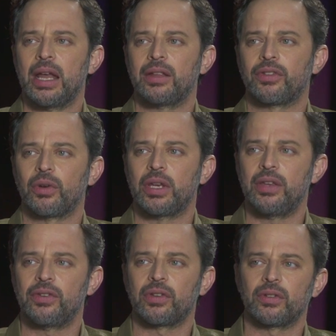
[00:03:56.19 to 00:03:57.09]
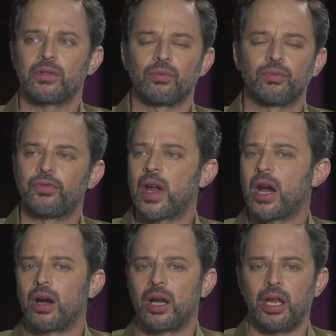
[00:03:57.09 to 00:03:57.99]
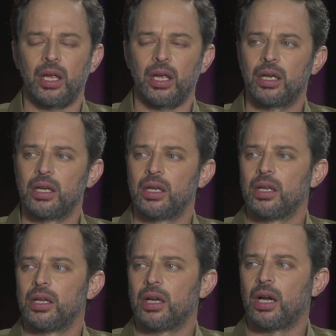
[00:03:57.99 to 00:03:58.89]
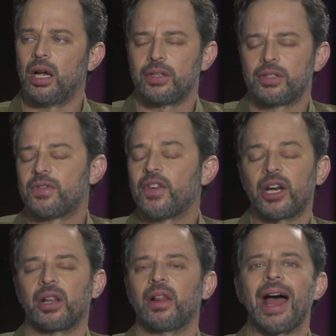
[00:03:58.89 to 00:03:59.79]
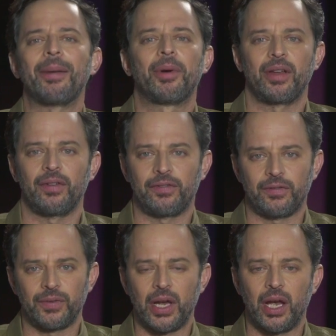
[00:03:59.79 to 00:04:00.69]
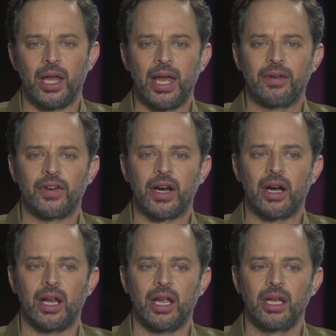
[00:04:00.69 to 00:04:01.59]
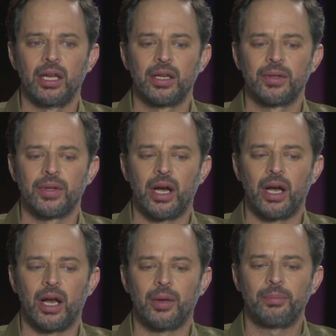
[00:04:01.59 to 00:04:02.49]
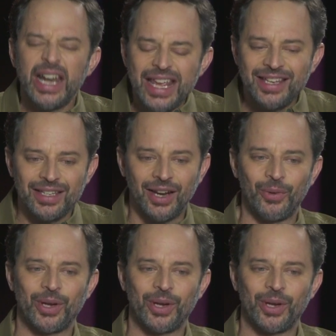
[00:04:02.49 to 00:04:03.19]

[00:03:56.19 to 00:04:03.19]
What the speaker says: so he's just very collaborative and very. But when